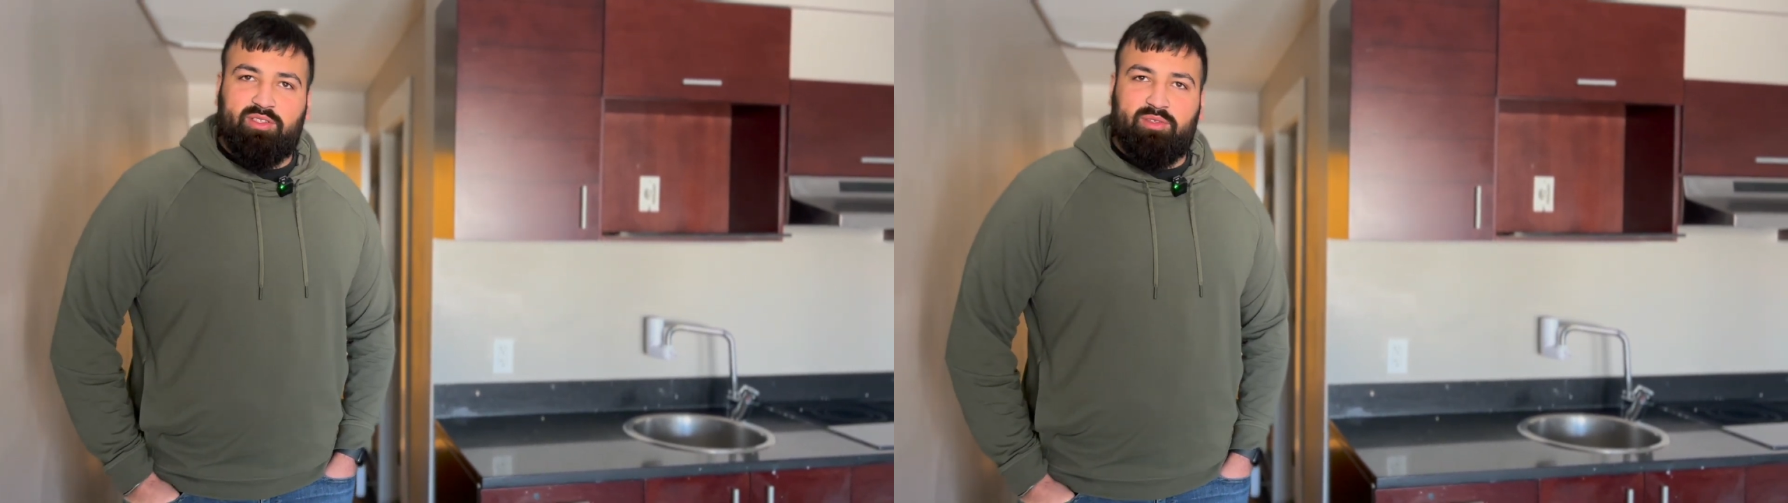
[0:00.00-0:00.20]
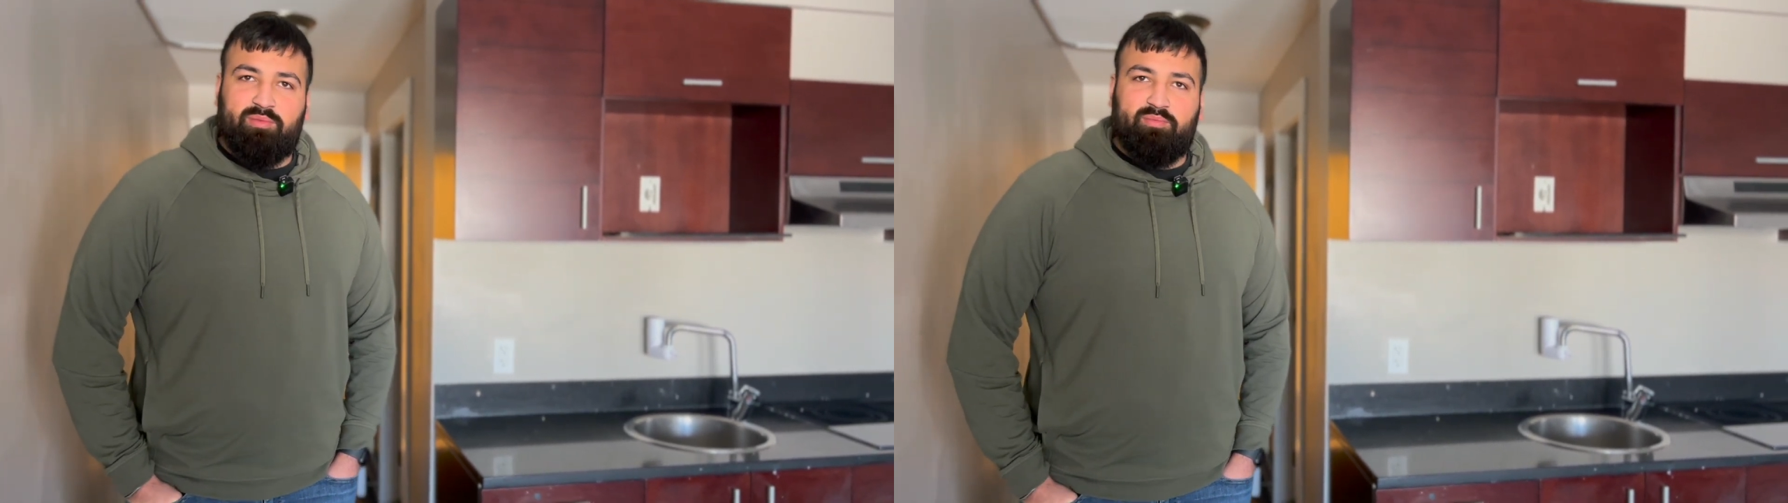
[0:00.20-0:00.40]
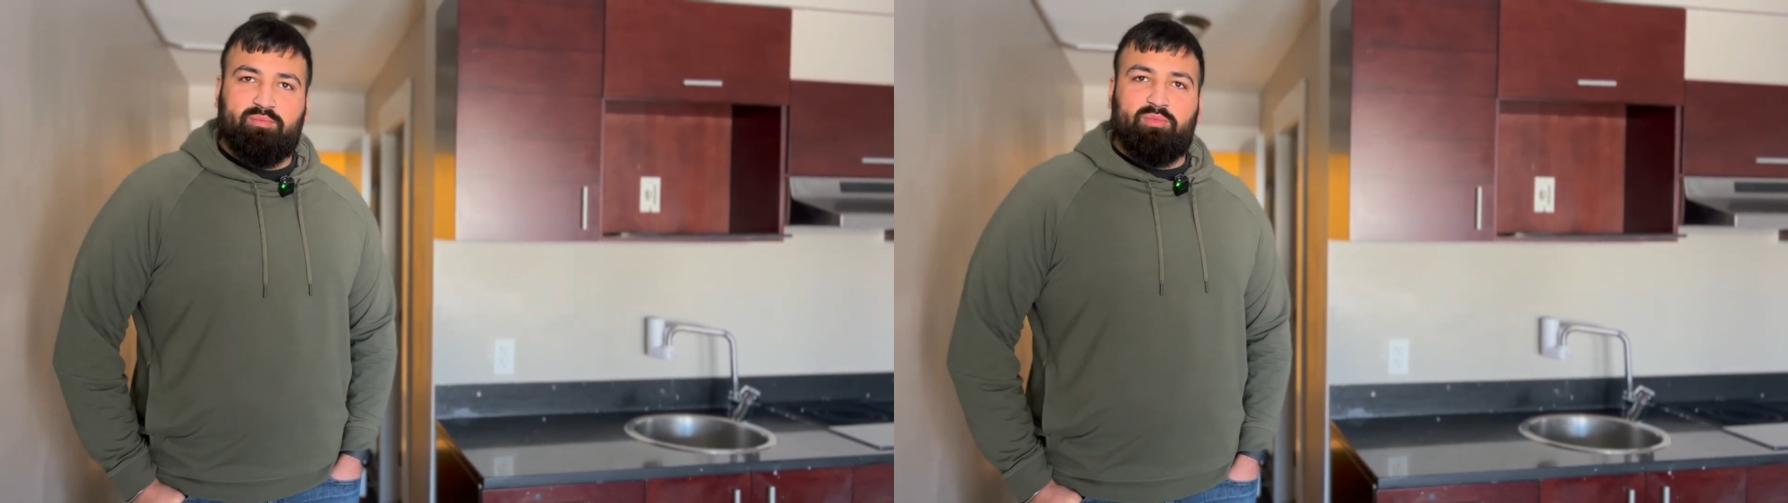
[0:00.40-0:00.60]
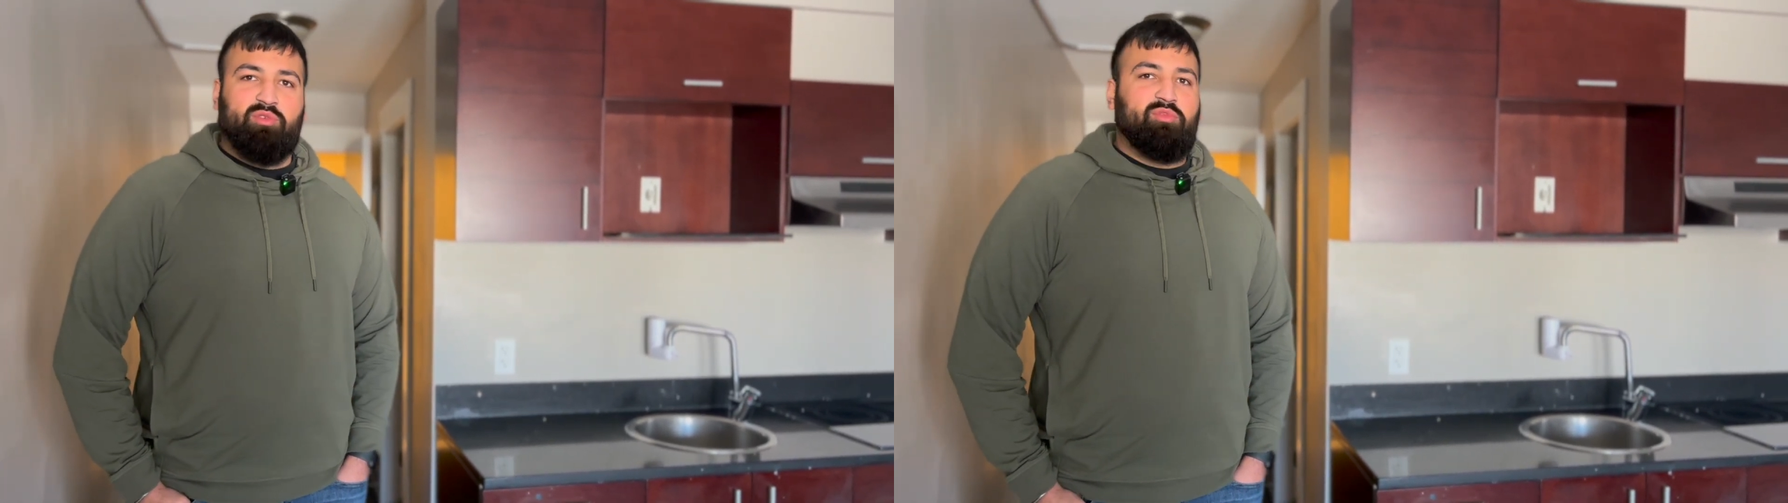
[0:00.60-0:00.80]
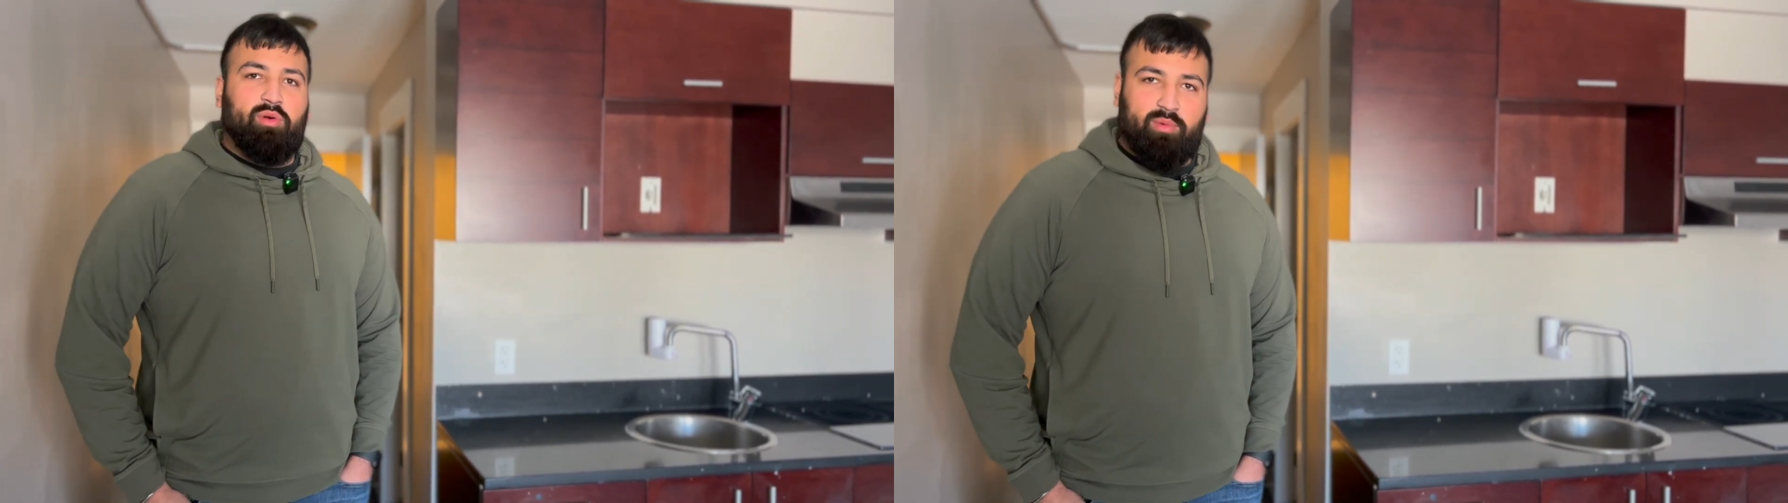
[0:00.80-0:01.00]
to
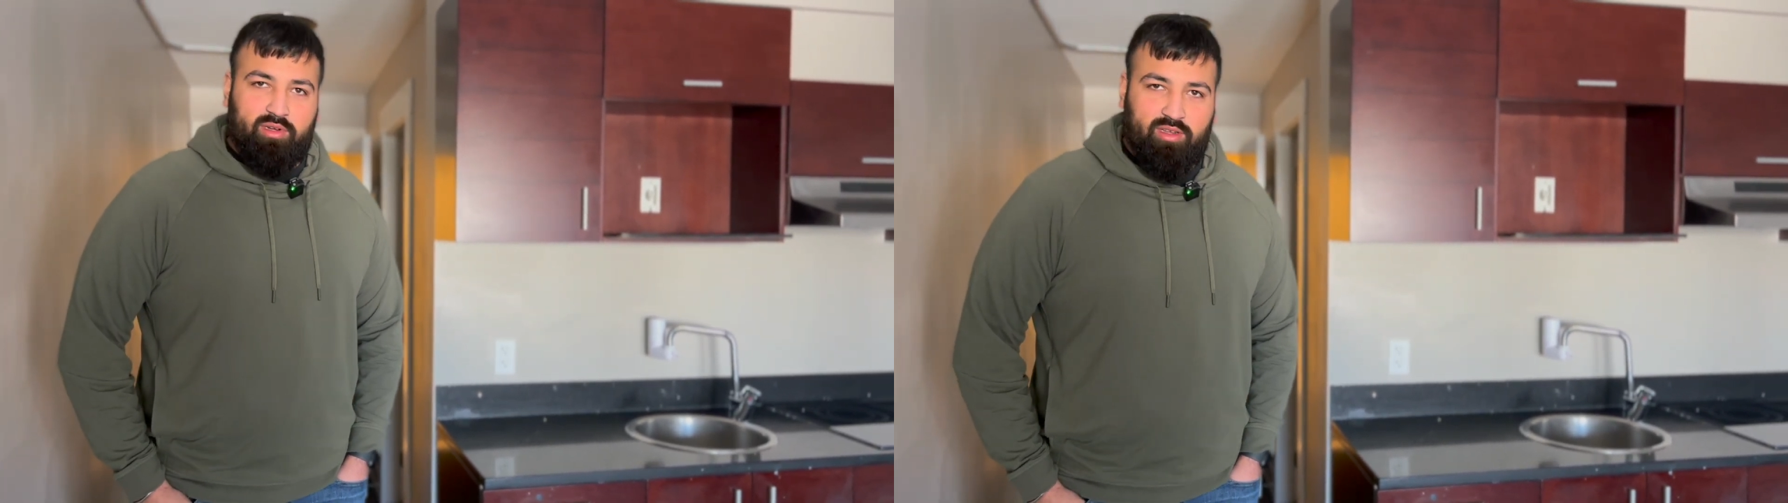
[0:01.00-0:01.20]
move forward